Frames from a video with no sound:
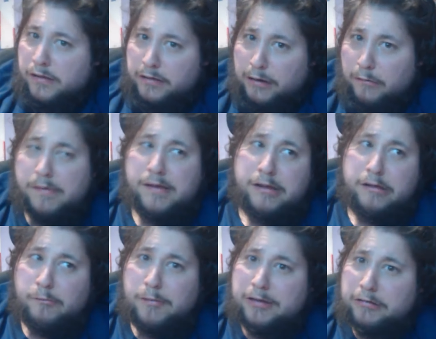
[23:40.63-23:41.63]
So
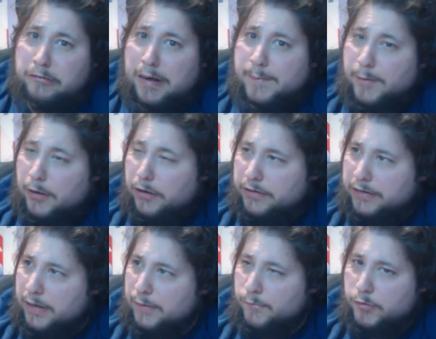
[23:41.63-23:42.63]
we scrape past
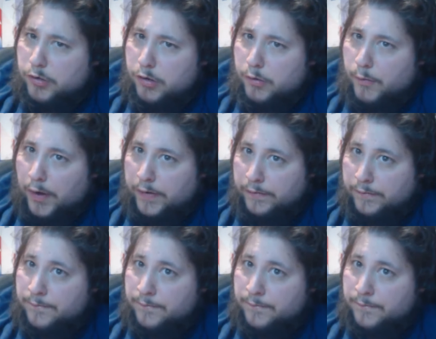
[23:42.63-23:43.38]
them 2-1,